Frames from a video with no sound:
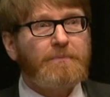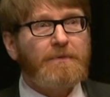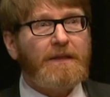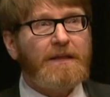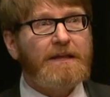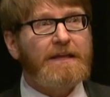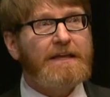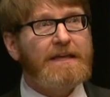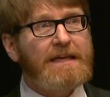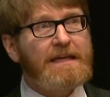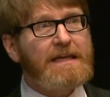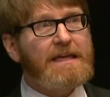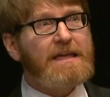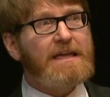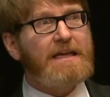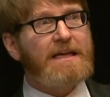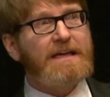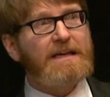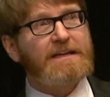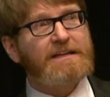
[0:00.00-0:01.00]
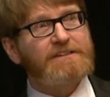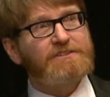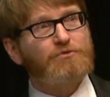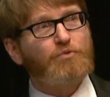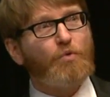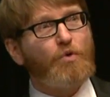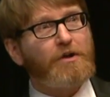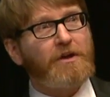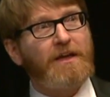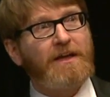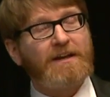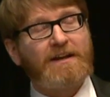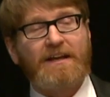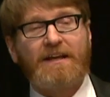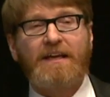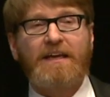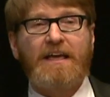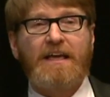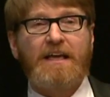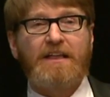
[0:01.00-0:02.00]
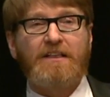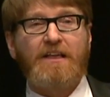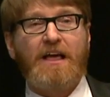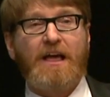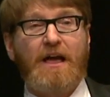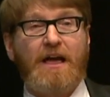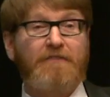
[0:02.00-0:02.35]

He is working at a,